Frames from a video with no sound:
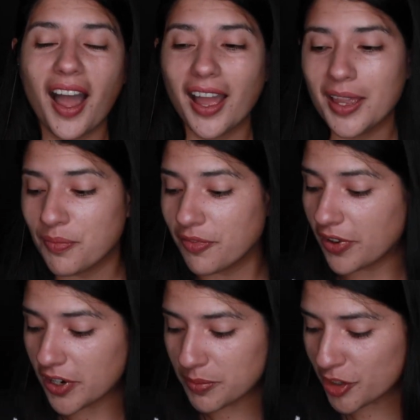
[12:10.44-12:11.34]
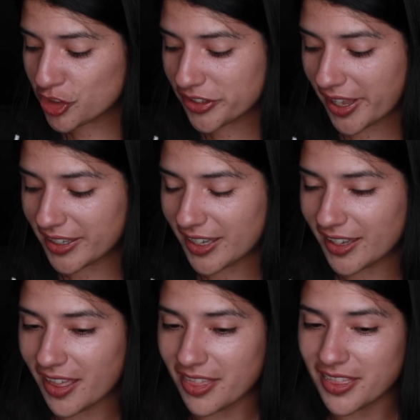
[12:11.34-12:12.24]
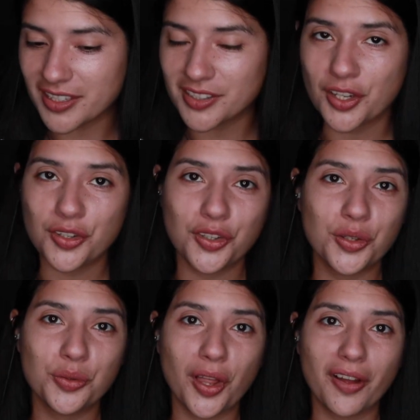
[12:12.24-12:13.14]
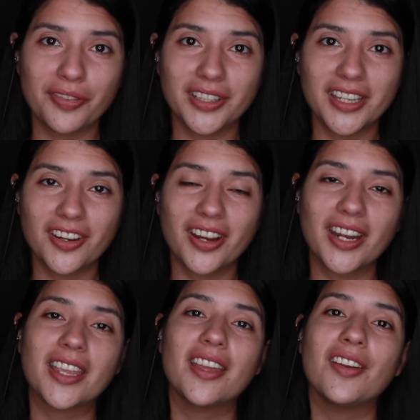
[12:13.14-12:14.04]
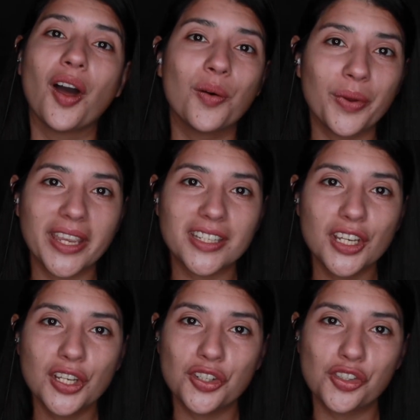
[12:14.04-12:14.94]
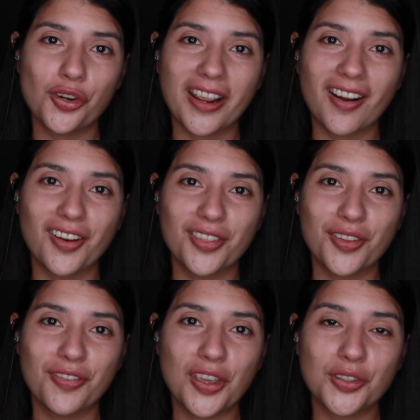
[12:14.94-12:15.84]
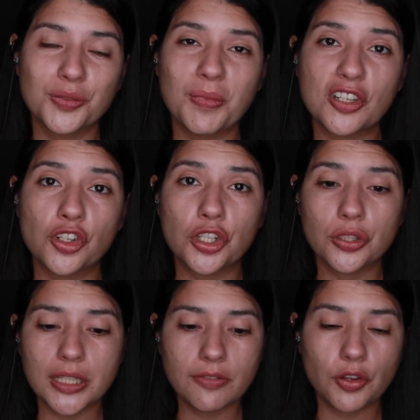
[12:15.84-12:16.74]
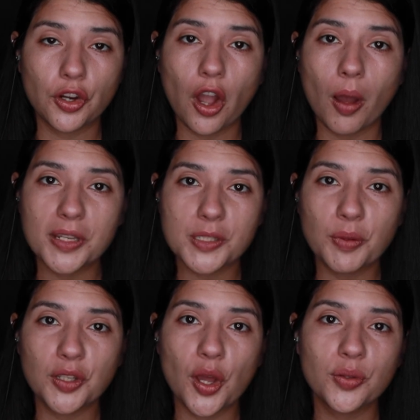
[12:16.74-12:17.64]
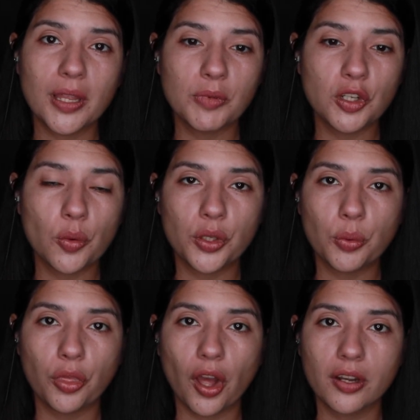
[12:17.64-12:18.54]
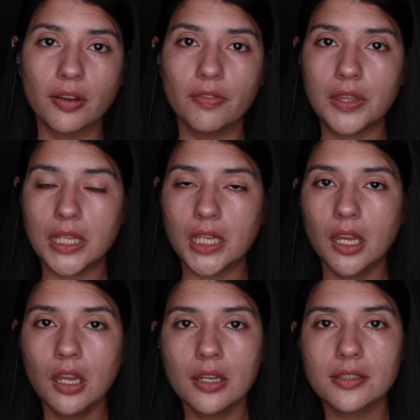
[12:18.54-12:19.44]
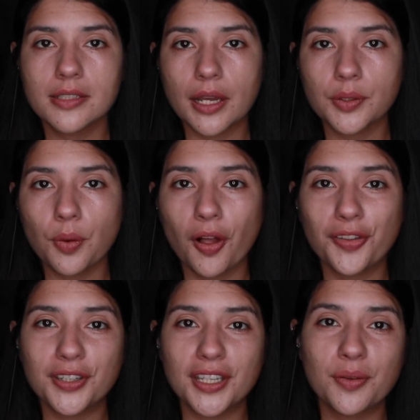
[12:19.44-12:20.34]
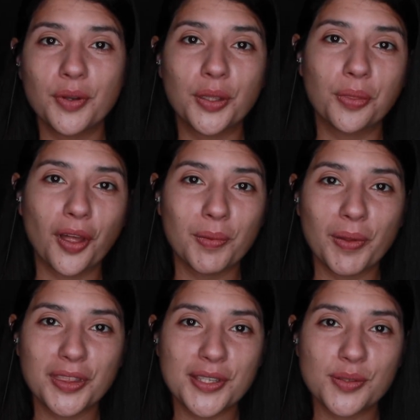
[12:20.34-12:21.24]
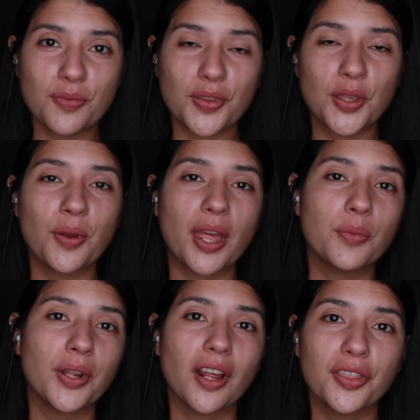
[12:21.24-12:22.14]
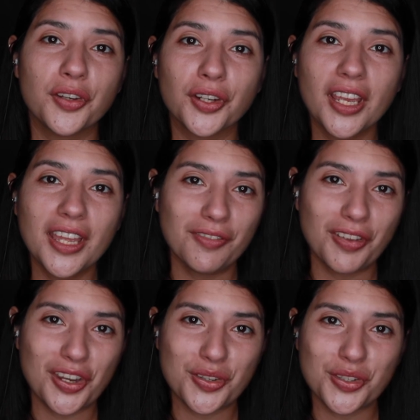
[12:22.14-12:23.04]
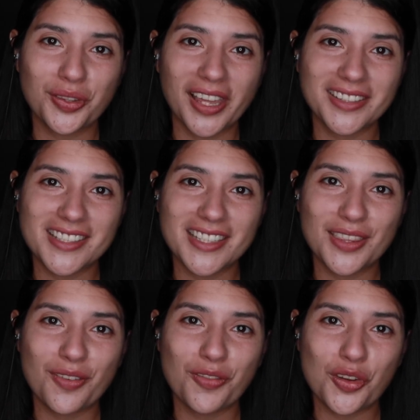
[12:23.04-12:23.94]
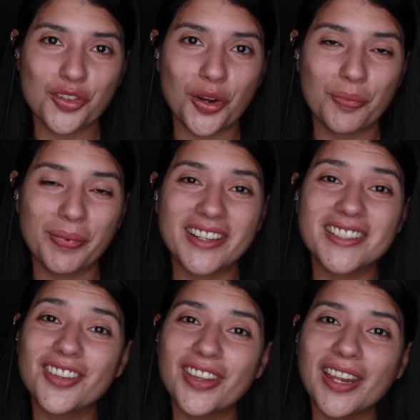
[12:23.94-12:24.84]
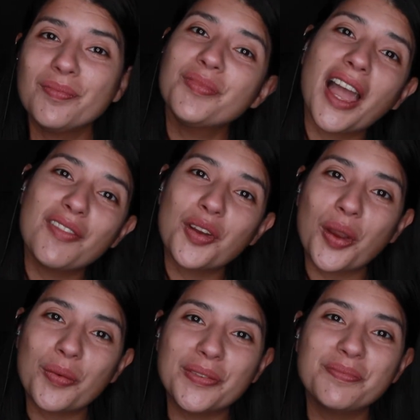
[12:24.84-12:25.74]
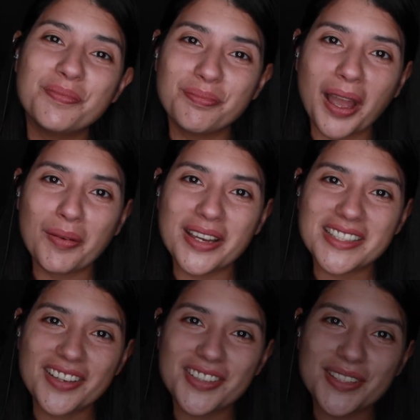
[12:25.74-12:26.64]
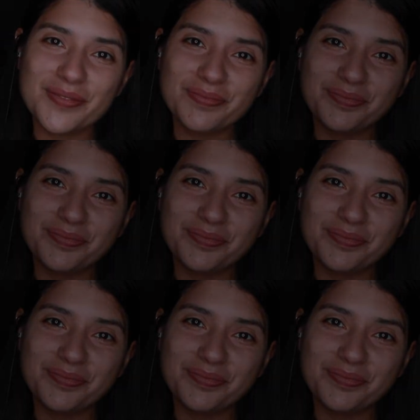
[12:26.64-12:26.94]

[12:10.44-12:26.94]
I am very much liking this new lavalier and I cannot wait to try it out on the field. Make sure you leave your comments below. Let me know what you thought of the sound quality, what you thought about this review, and what other videos you'd like to see in the future. But until then, have a great one. Bye, Wise Owls.